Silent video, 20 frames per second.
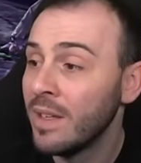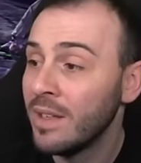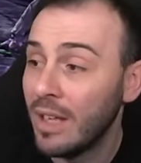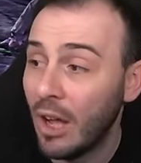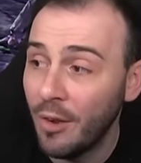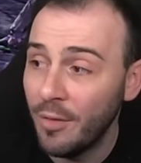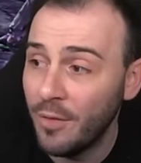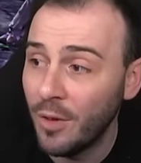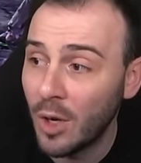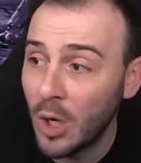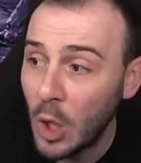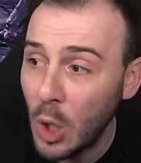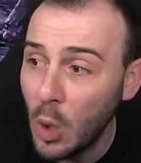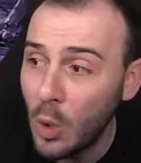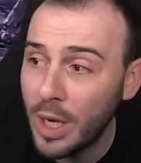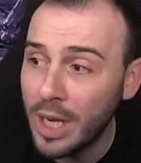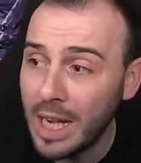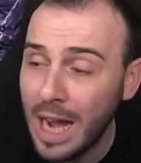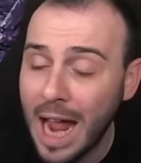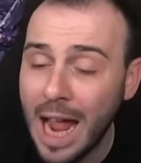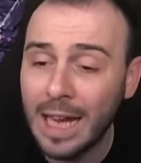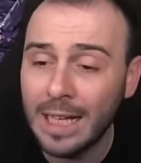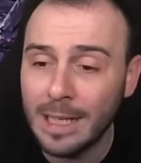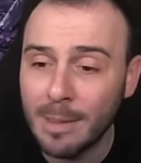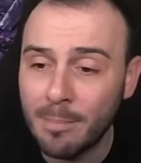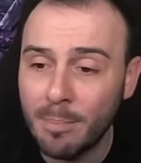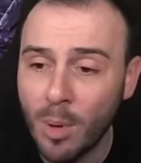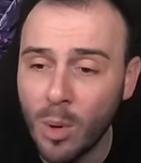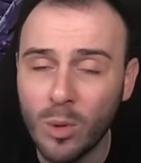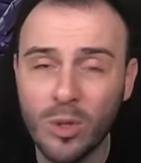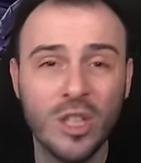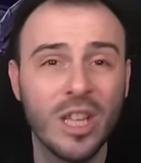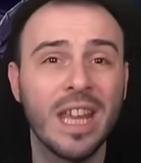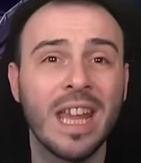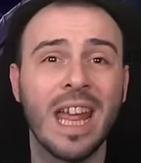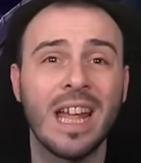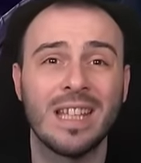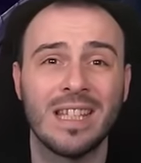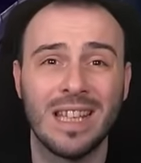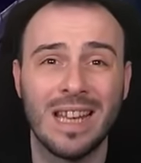Now, if you're looking at the books, he
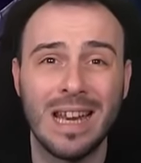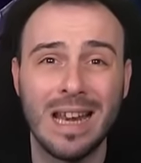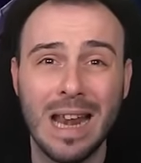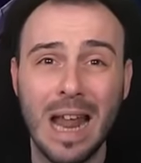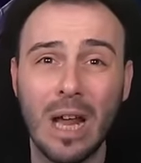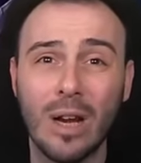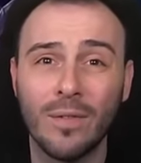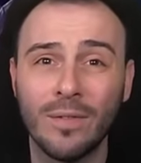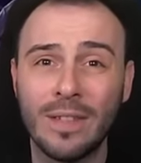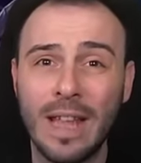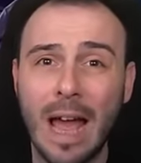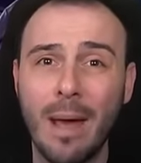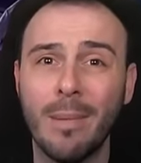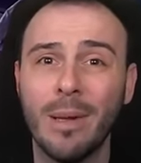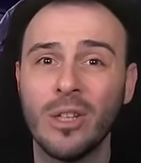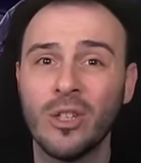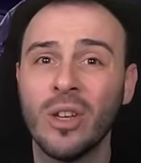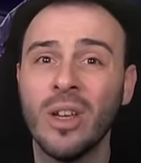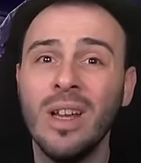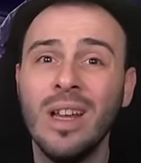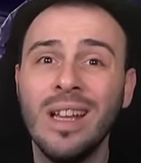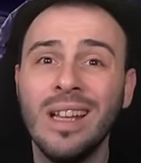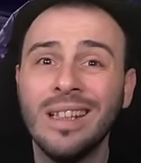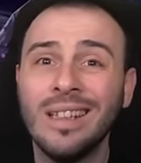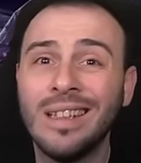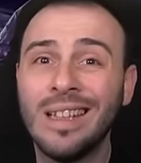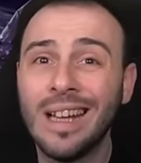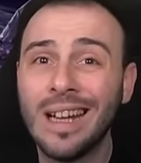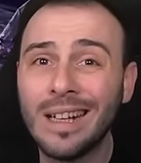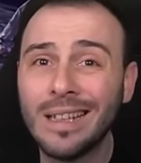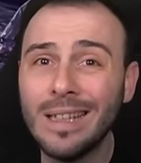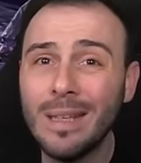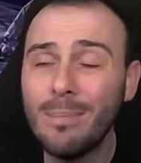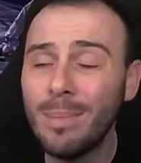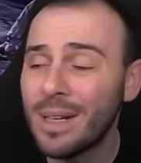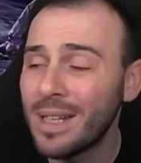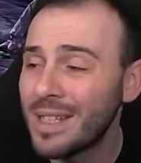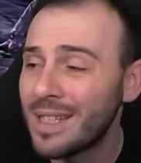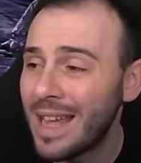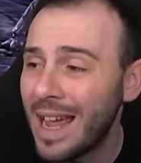gets a lot of damage. thirty
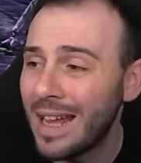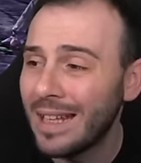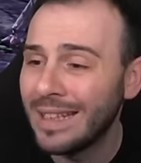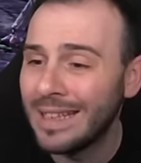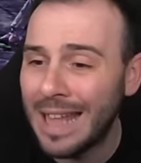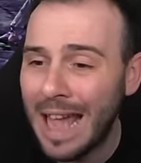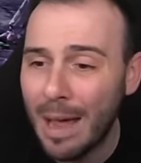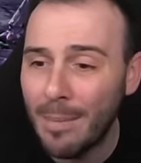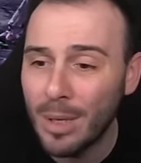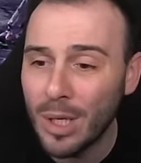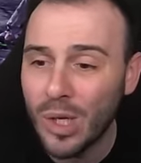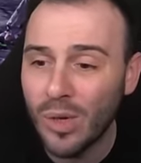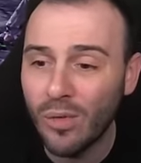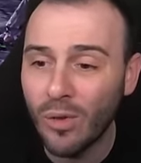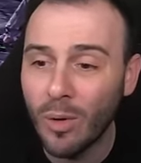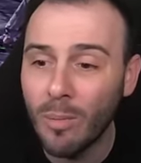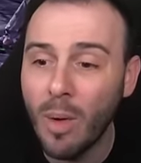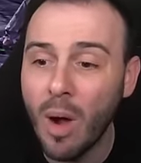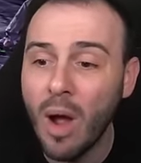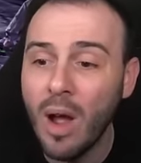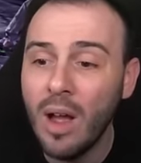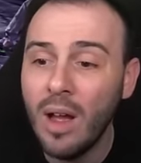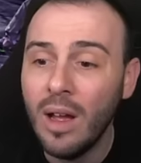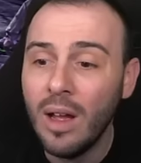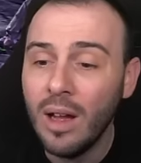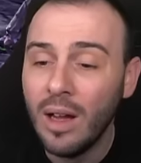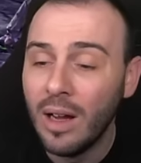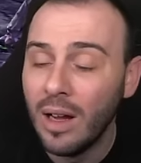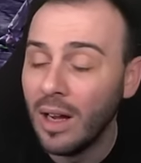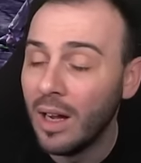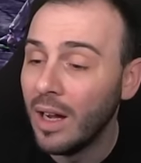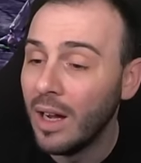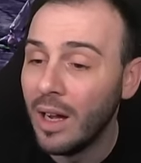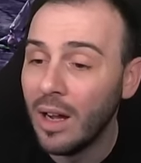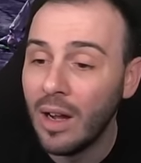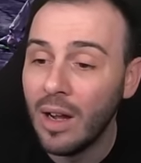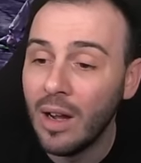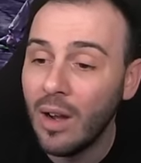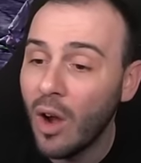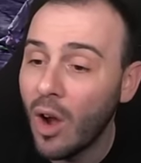percent damage from
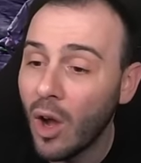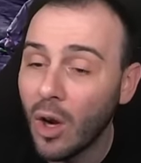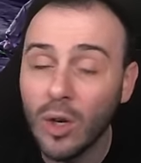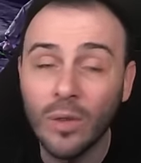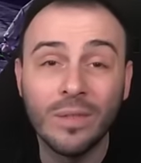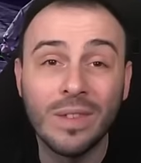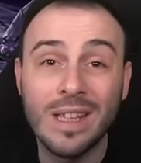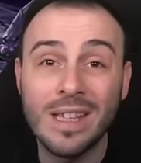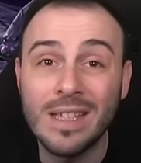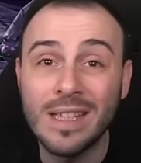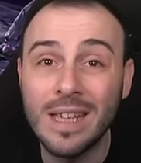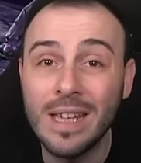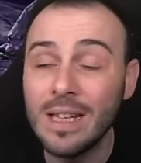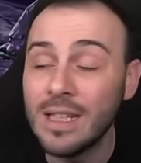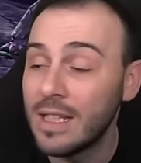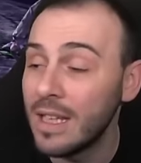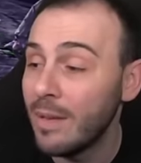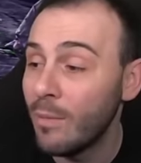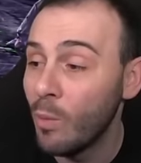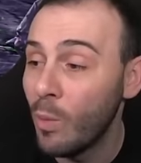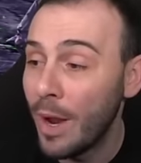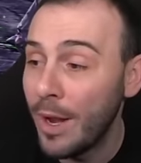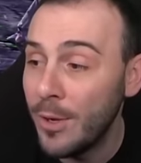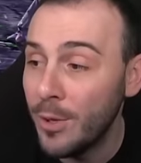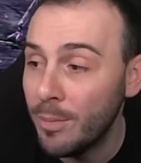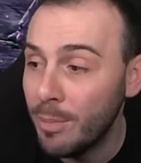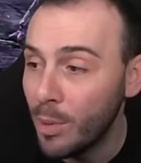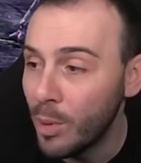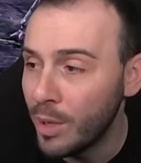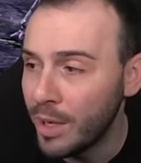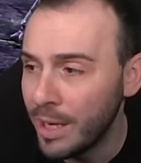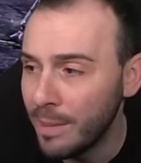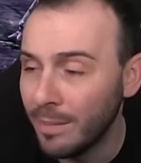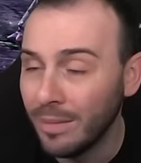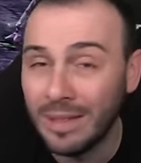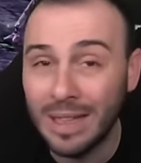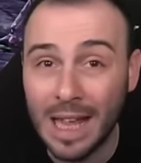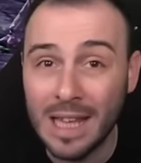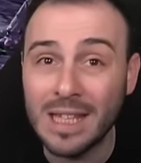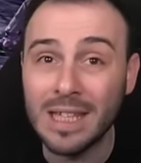uh, all of the skills when you book him.
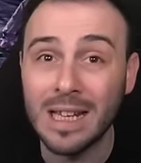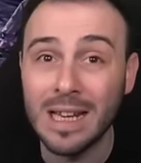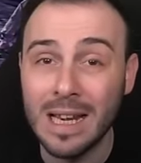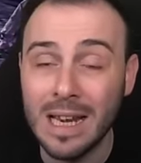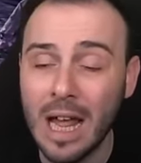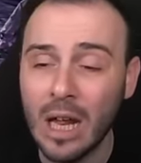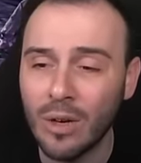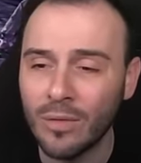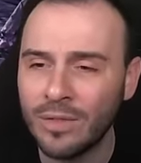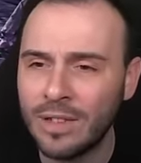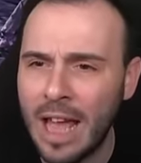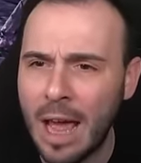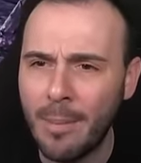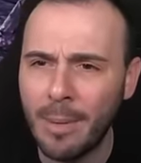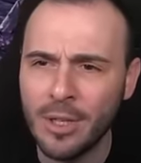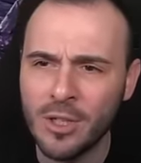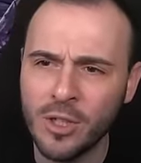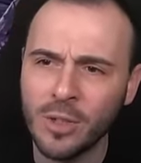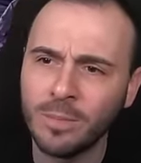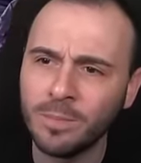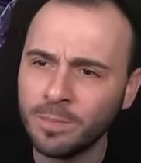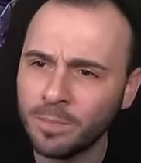That's a lot of damage.